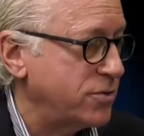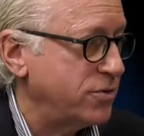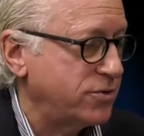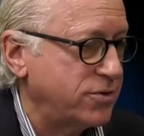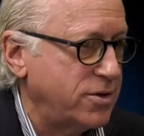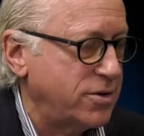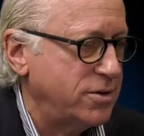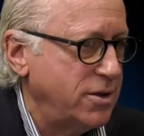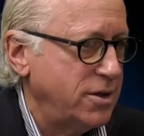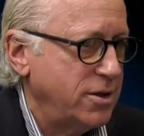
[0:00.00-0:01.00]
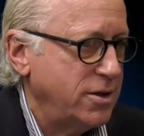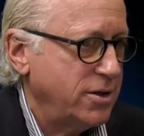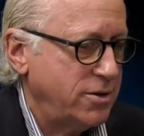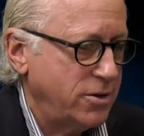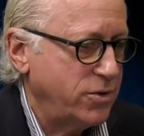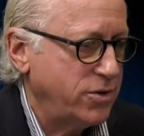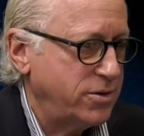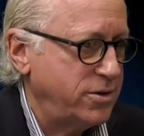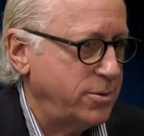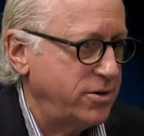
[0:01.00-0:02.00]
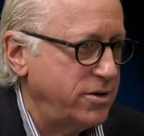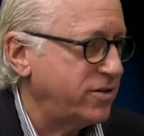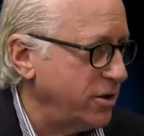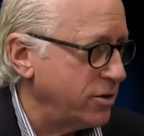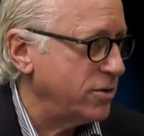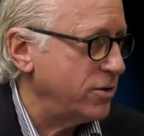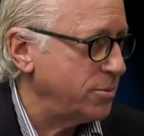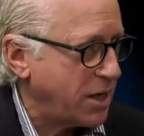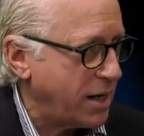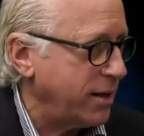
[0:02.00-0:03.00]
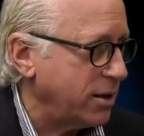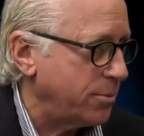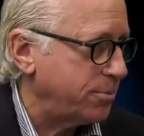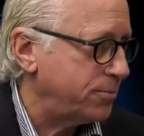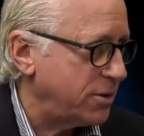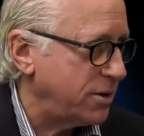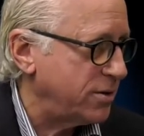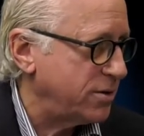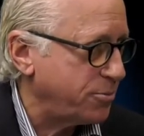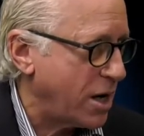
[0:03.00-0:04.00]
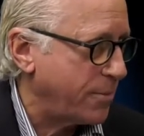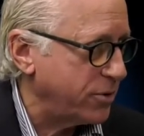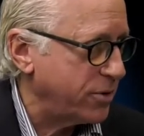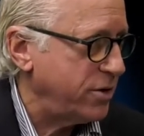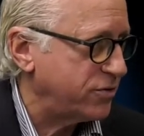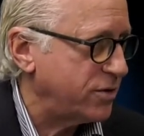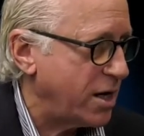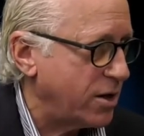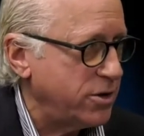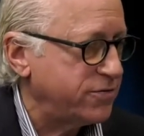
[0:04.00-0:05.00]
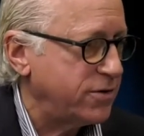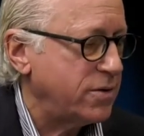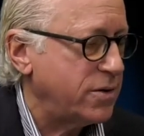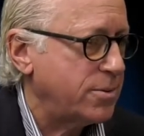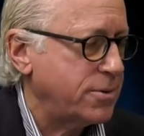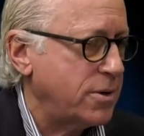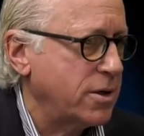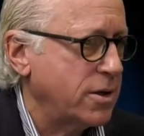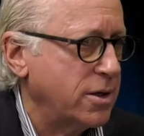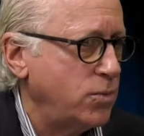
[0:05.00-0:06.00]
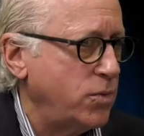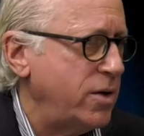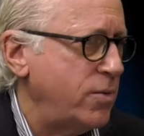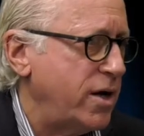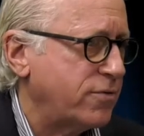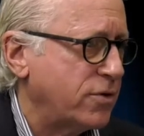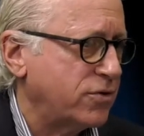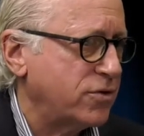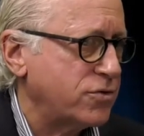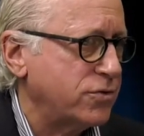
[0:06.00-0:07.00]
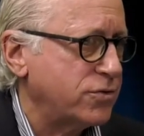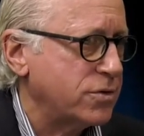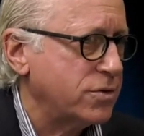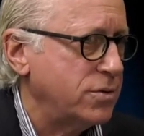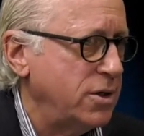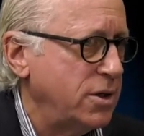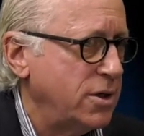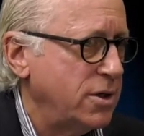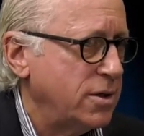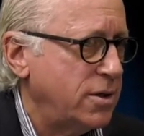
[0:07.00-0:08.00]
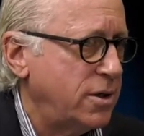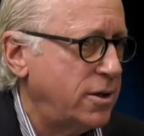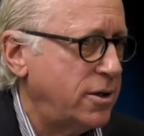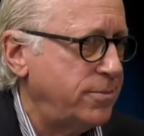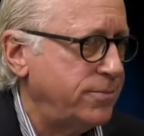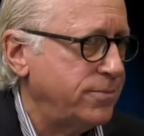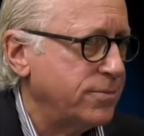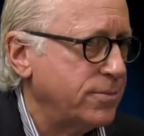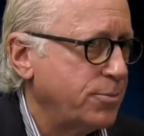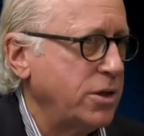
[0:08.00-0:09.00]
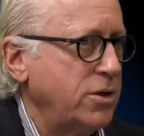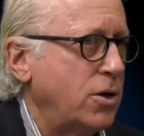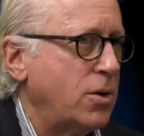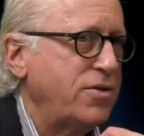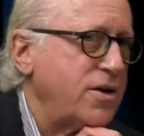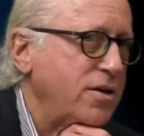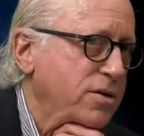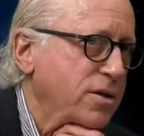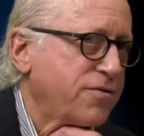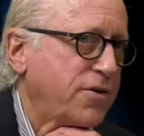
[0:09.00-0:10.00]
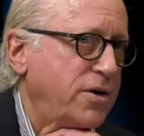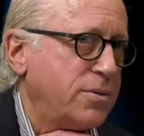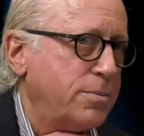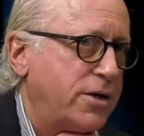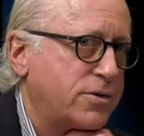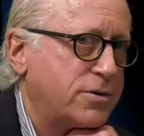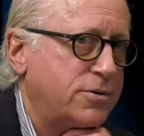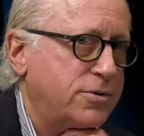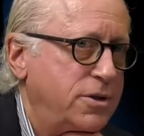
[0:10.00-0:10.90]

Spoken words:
is, with the theater and buying up the properties, and how do you figure out parking? And we have those issues too. But, I think a fundamental